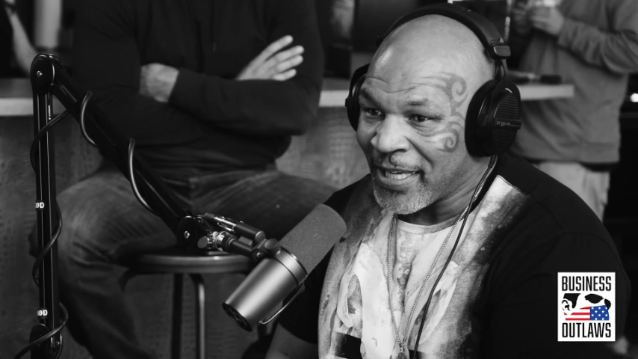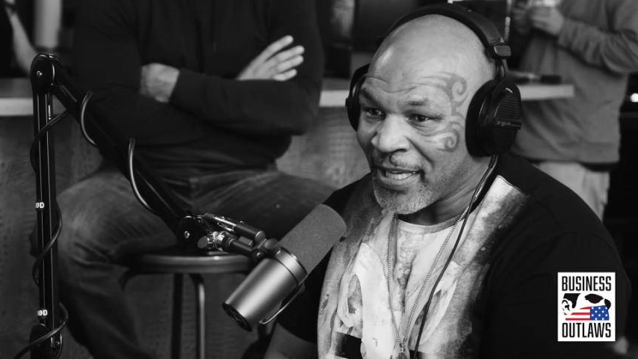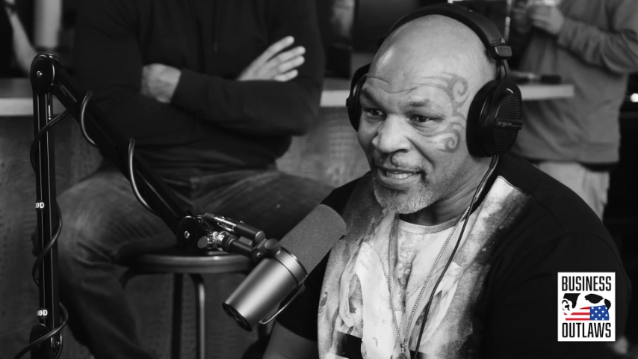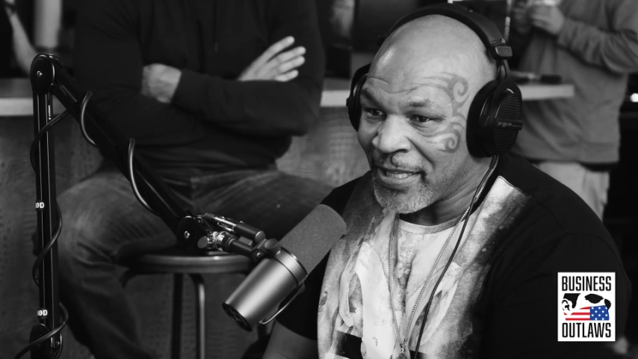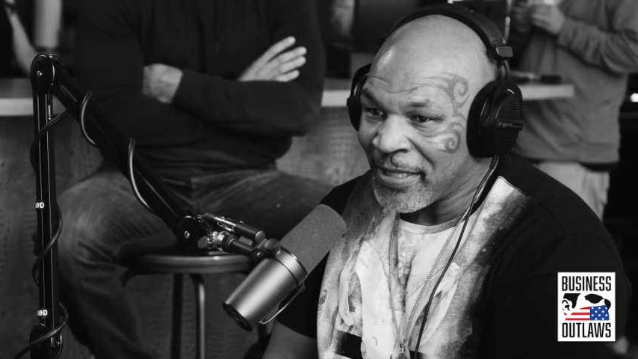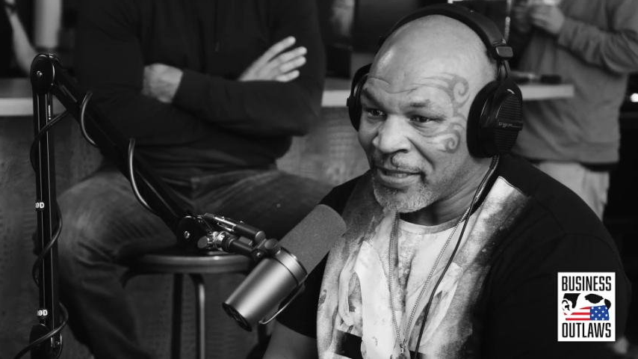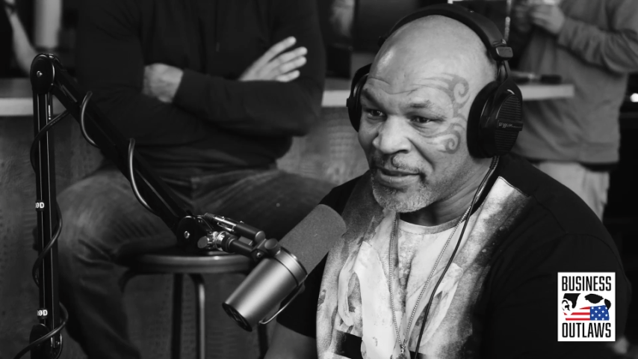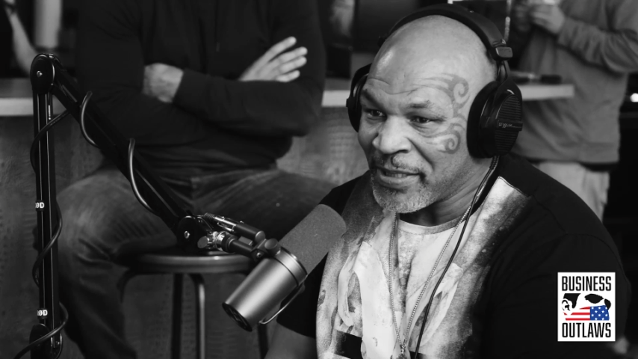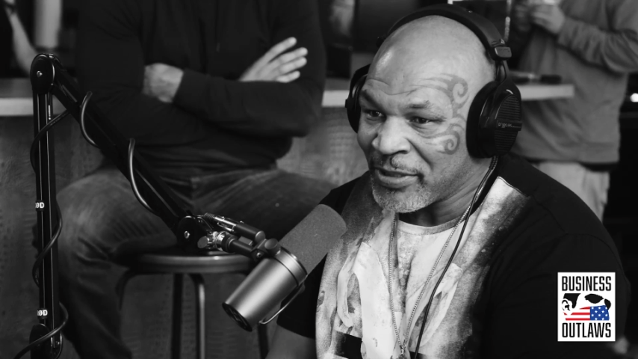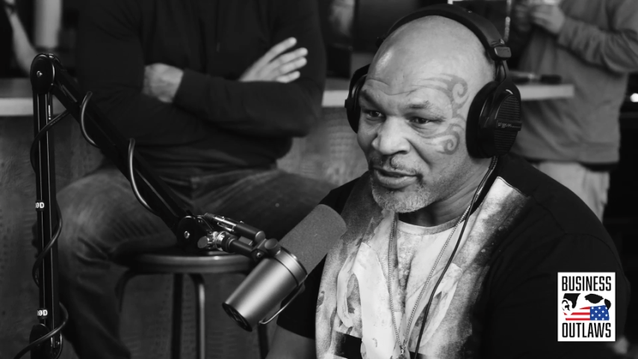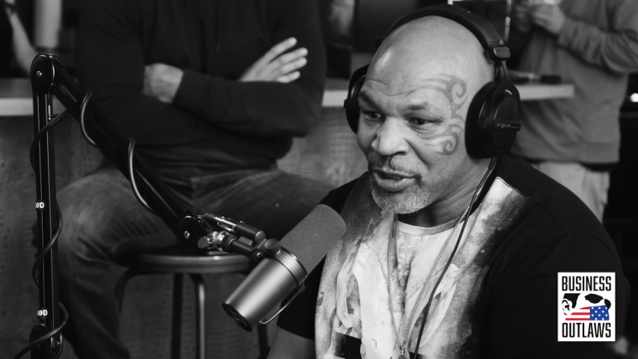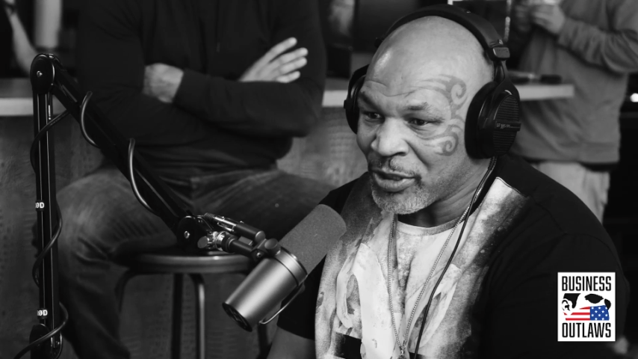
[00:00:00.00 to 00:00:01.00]
And uh,
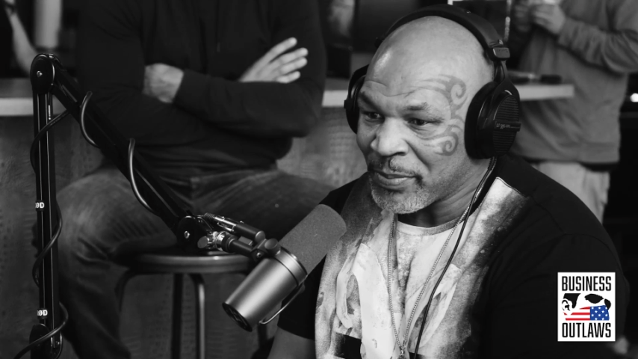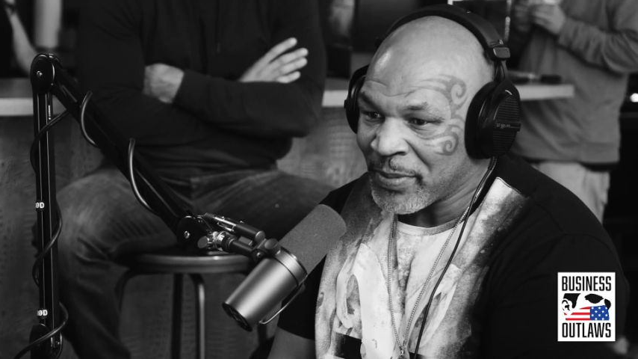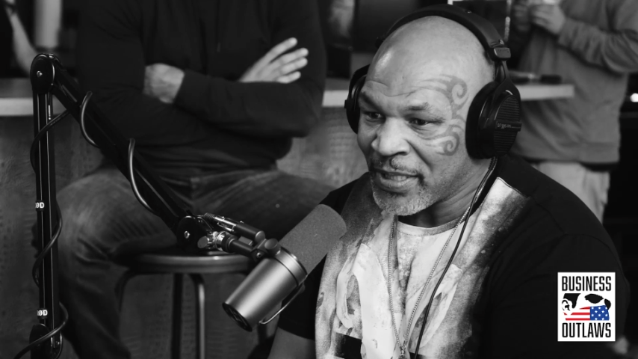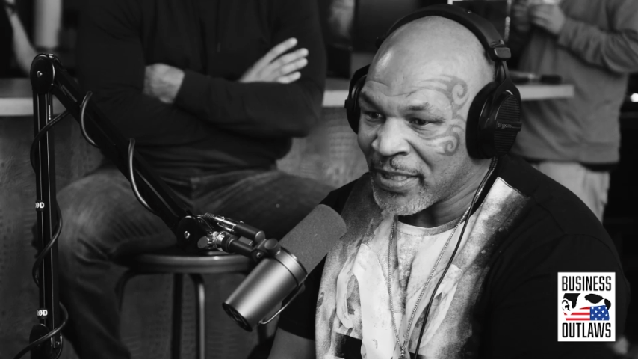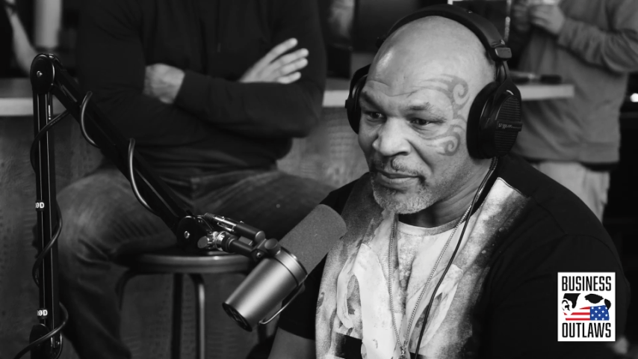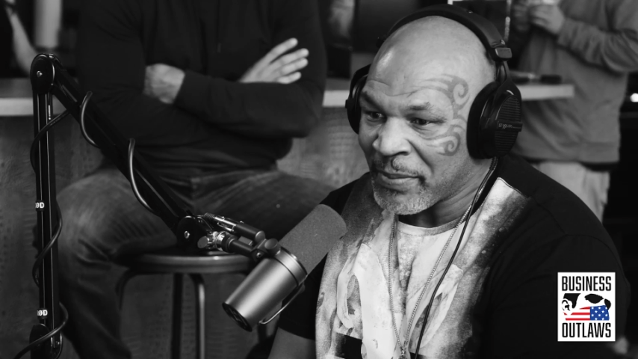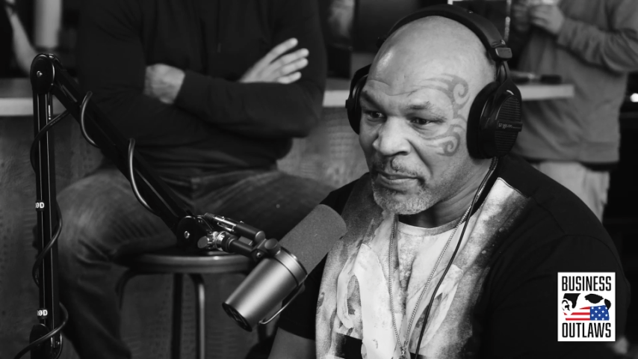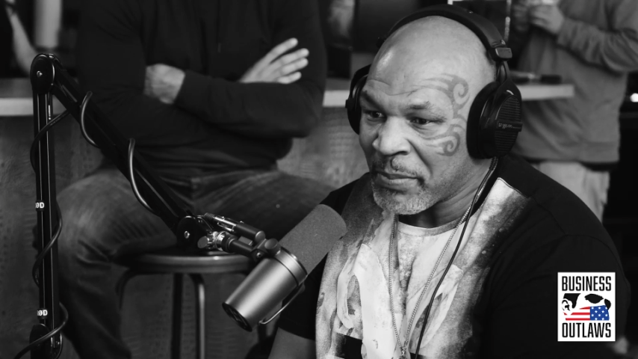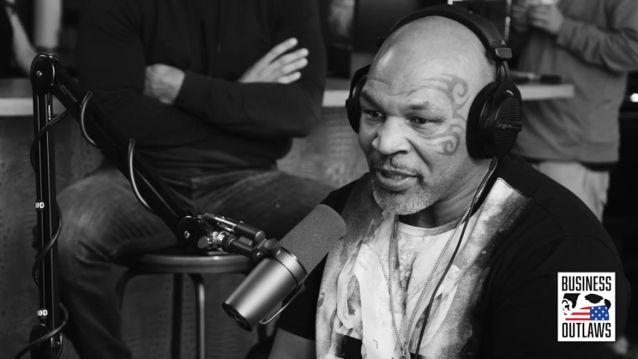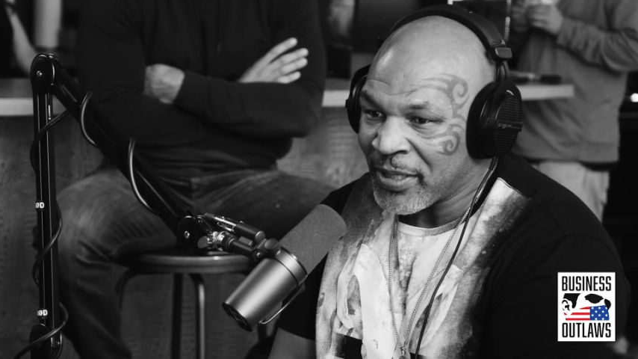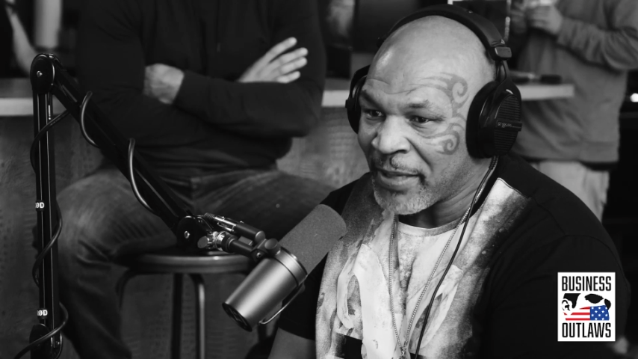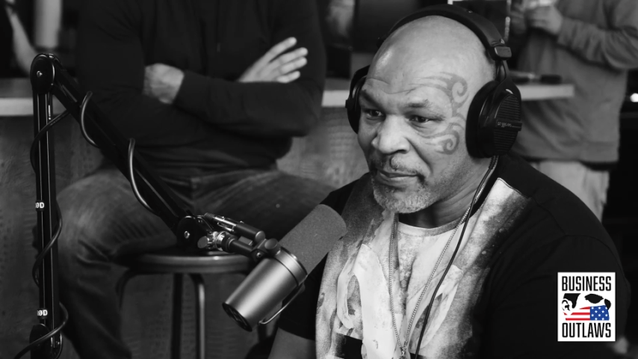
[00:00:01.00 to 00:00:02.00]
he took me, and my
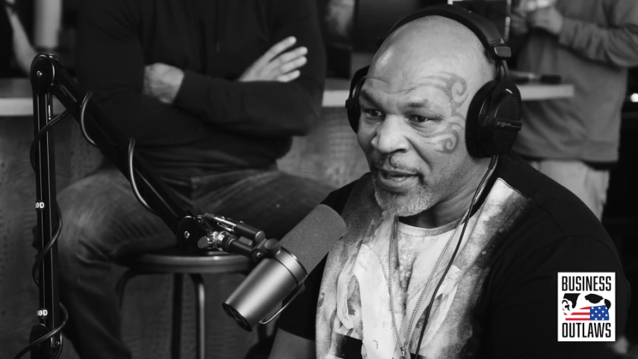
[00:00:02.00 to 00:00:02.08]
mother had